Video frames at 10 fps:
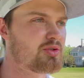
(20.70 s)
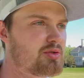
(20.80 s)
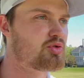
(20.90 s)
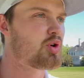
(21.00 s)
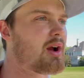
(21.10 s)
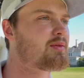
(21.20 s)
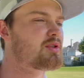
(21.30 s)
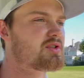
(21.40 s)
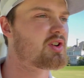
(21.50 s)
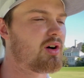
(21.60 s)

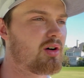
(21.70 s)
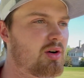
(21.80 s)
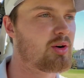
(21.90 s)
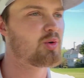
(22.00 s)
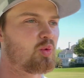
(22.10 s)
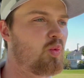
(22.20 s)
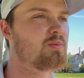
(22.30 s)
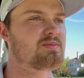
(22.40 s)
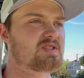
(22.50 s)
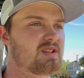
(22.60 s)
Drivers are
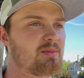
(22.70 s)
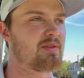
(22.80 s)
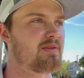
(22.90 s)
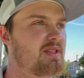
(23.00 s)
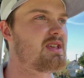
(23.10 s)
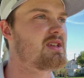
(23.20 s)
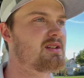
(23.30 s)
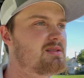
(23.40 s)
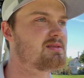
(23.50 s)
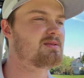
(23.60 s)
some of the
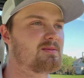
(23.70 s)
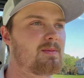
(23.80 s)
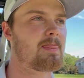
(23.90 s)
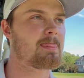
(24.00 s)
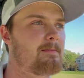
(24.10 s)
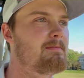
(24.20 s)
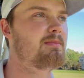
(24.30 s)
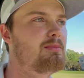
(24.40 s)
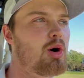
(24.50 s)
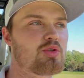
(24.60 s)

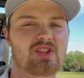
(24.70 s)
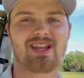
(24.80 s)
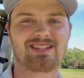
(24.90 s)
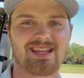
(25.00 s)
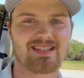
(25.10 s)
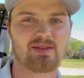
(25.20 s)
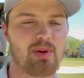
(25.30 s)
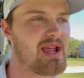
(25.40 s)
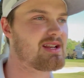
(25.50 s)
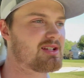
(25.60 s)
most
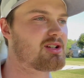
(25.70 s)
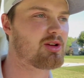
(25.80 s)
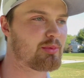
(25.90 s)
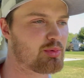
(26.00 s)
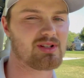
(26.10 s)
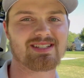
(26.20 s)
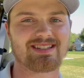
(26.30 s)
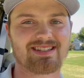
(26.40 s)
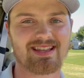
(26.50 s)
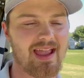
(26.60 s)
anticipated club
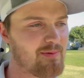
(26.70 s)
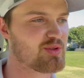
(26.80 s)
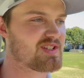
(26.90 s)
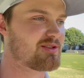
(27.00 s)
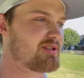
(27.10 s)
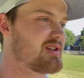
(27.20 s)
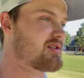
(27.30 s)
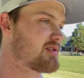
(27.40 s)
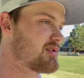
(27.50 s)
releases every single year,